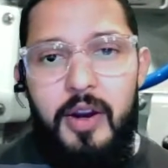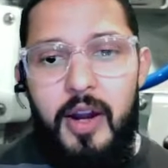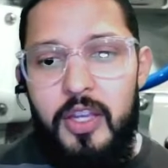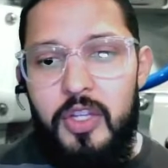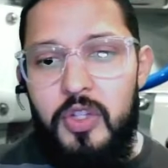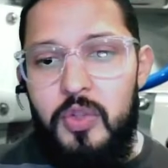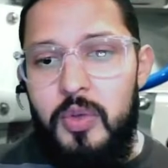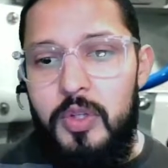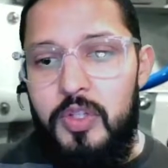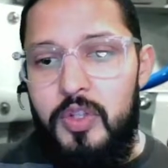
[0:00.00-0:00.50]
I
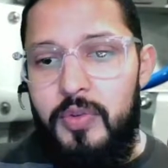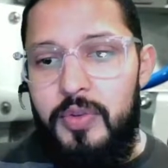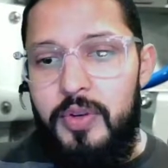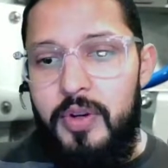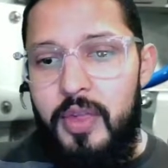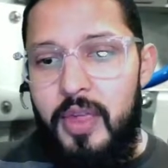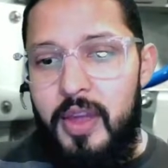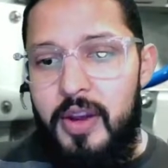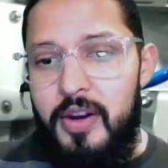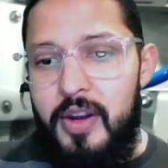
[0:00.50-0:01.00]
switch
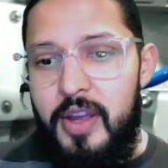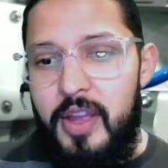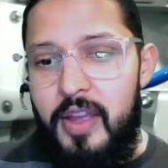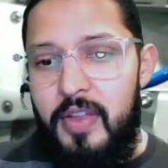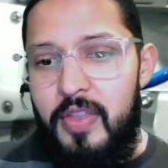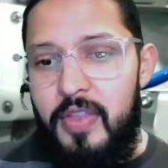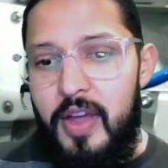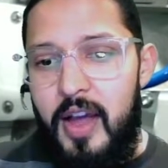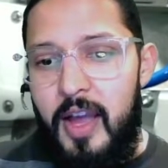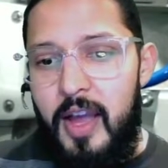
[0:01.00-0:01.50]
over there,
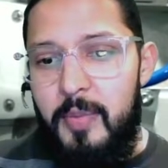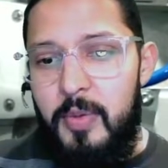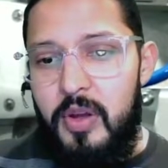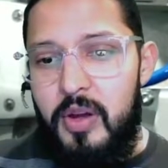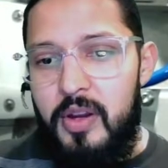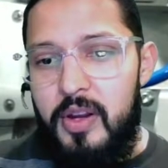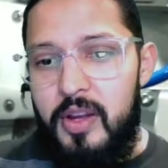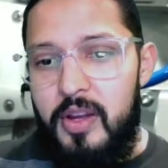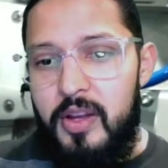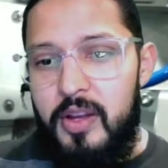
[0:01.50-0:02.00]
and I'm
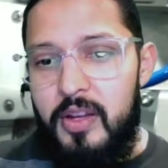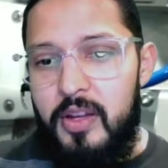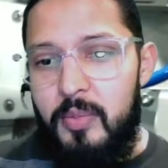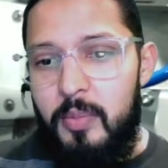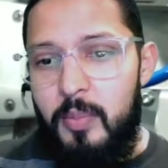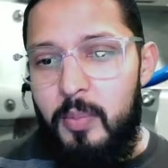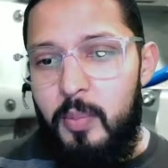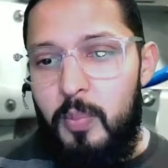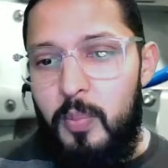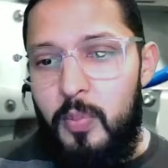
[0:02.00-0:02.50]
gonna
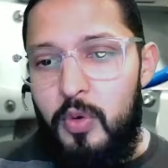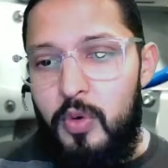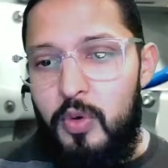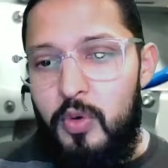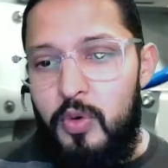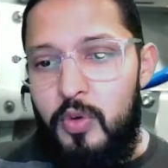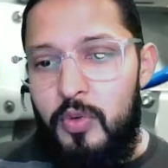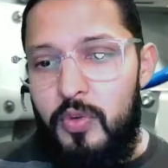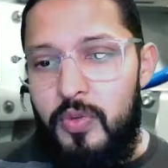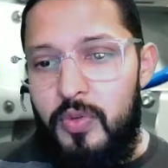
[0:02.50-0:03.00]

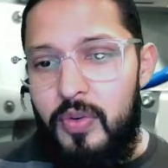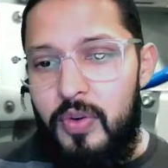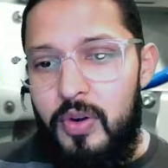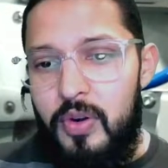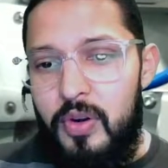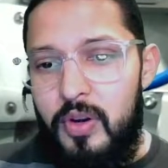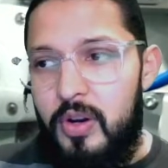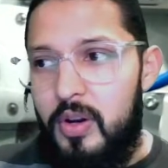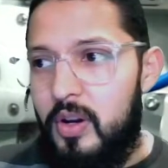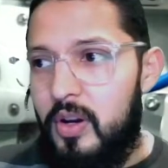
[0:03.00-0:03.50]
move.
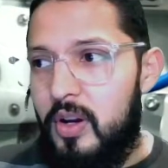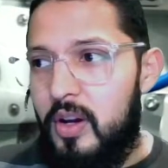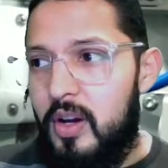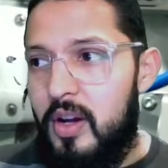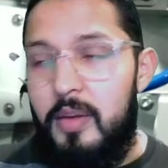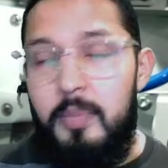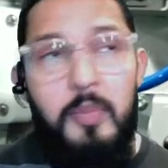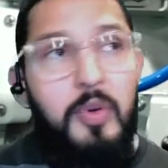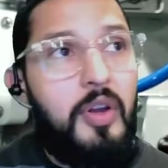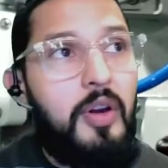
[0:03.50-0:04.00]

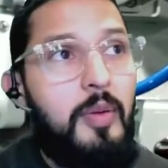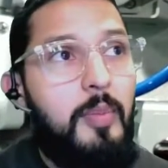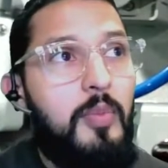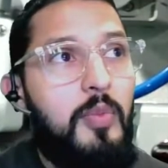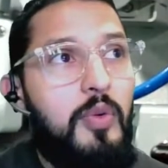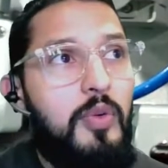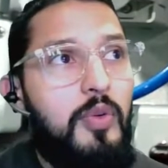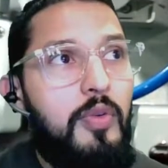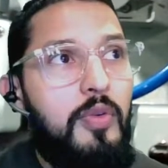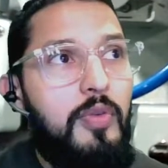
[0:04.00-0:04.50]
I'm gonna
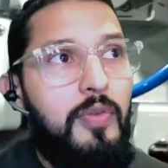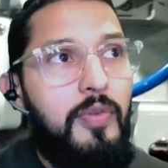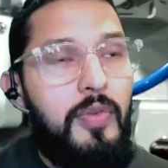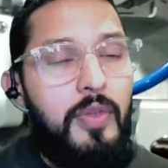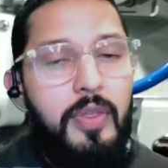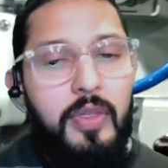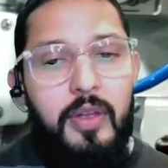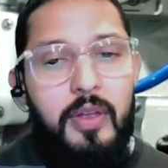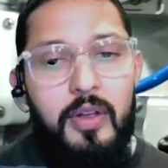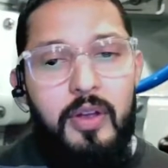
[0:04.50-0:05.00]
move
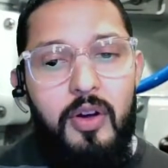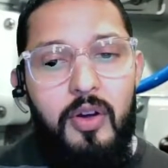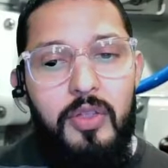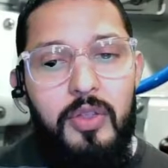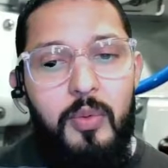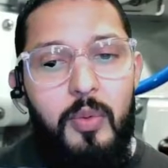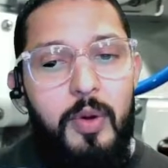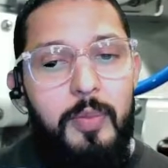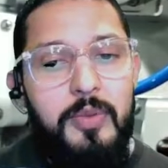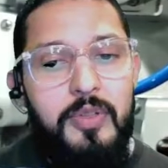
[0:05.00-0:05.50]
the on
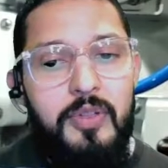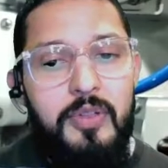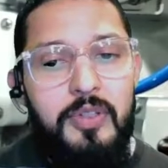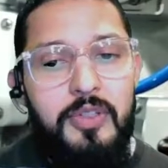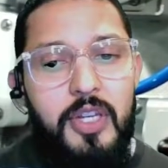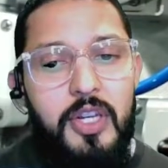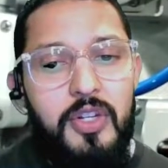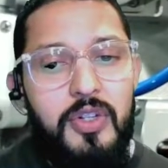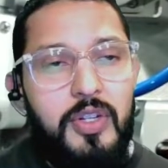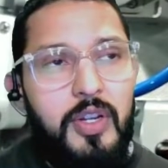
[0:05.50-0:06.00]
the web
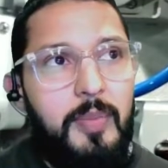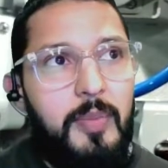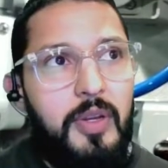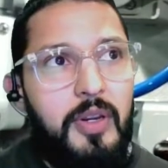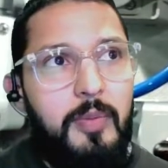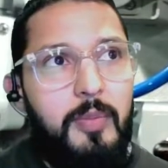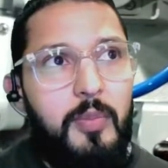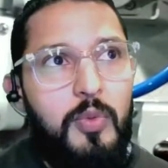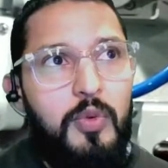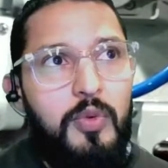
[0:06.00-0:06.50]
visualization. I'm
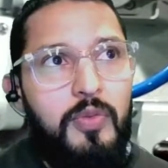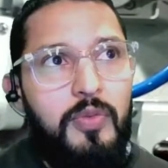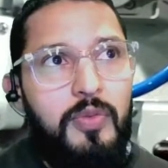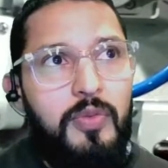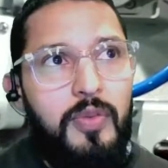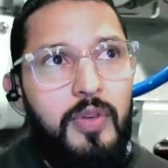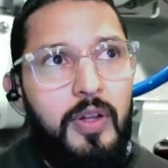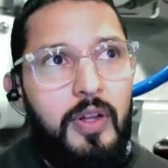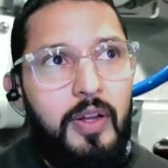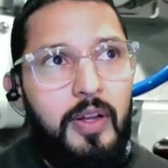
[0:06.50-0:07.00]
gonna move
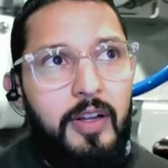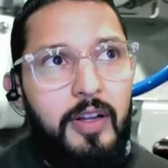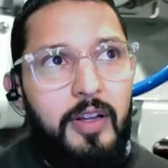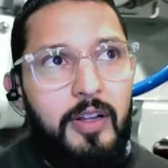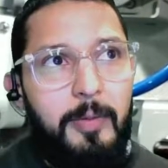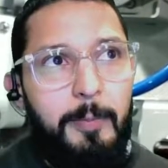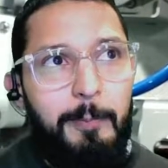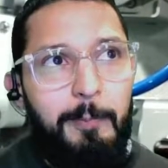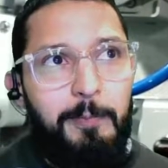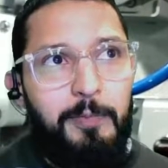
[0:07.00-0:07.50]

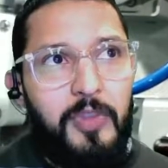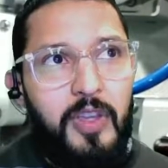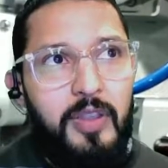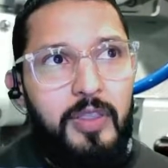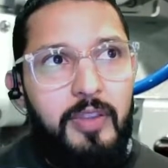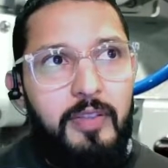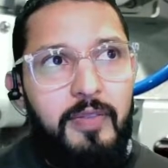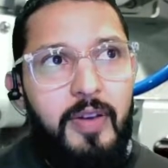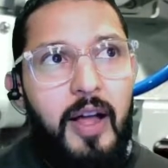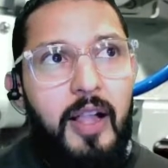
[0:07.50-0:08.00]

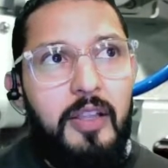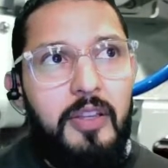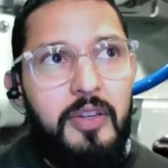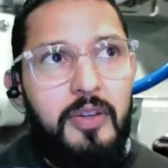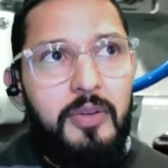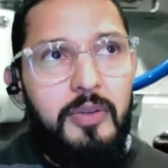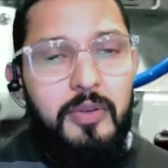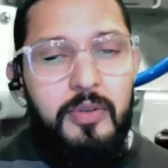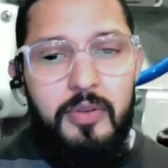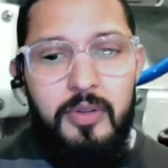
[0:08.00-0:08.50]
the
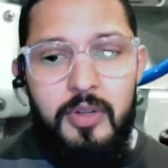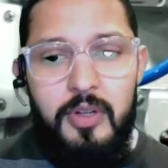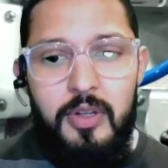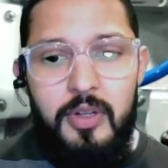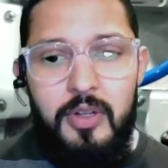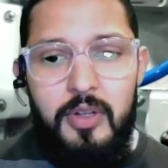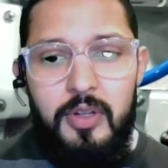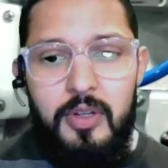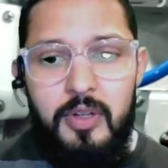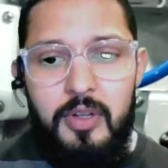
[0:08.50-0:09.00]
value.
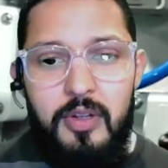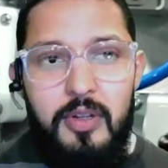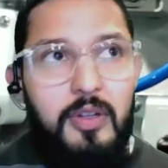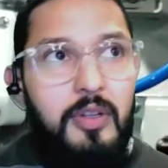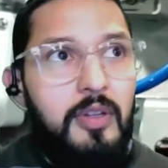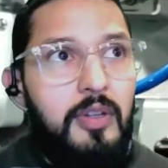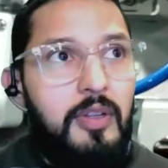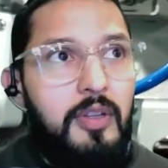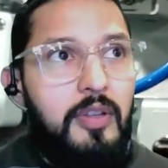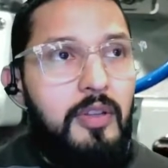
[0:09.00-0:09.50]

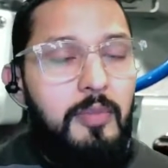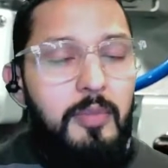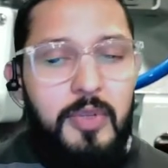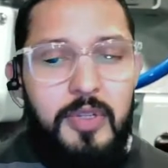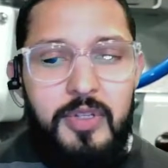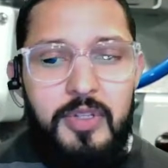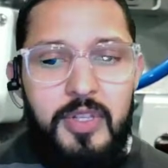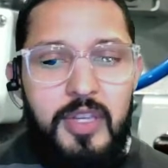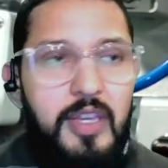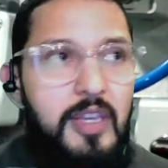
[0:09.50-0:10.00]
Let me
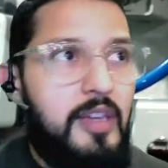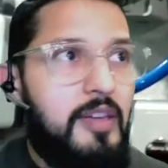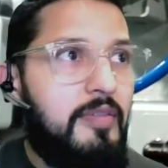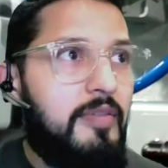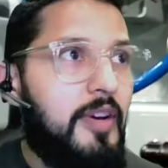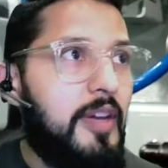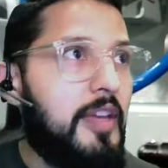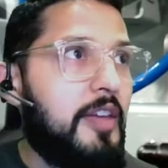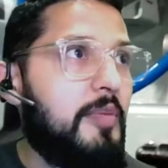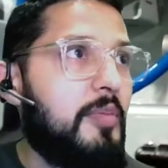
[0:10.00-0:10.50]
see
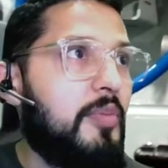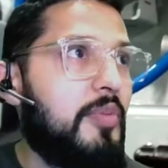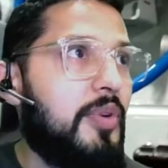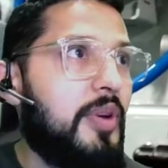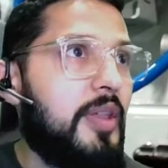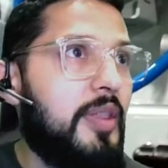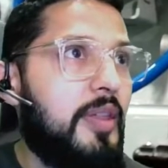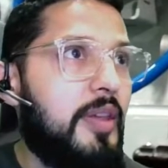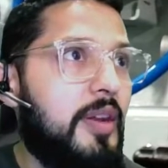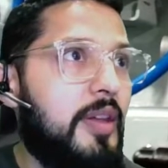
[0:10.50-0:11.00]
if I can
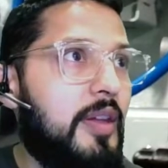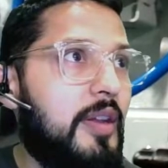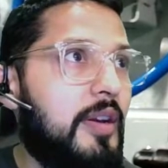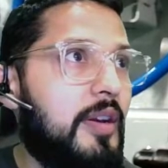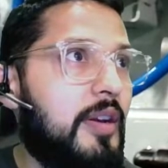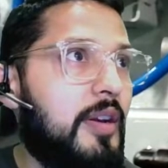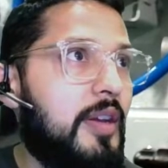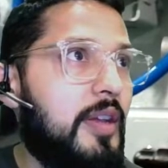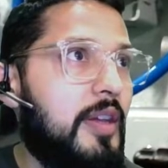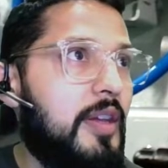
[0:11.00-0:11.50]
bring that
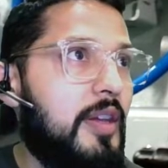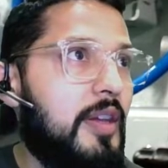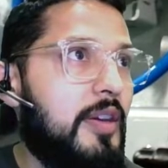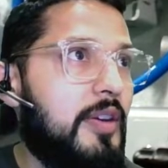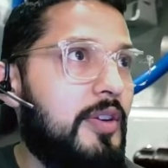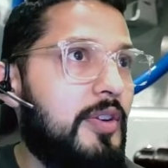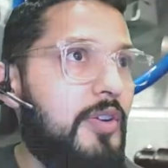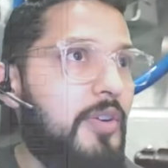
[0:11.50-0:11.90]
in here.